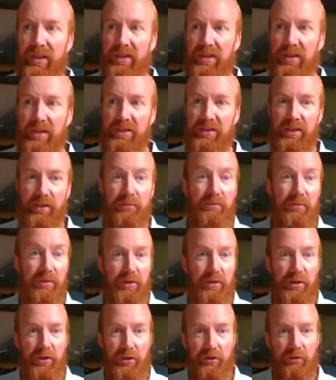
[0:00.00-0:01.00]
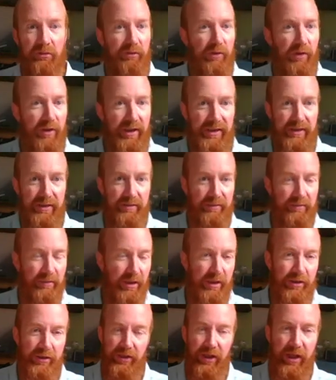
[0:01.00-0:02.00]
So you'll find
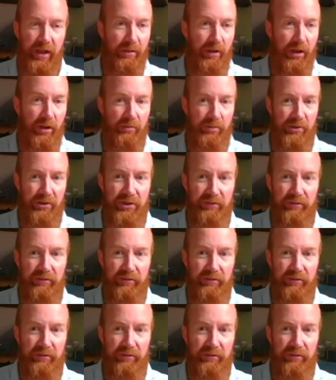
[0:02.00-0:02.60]
a whole bunch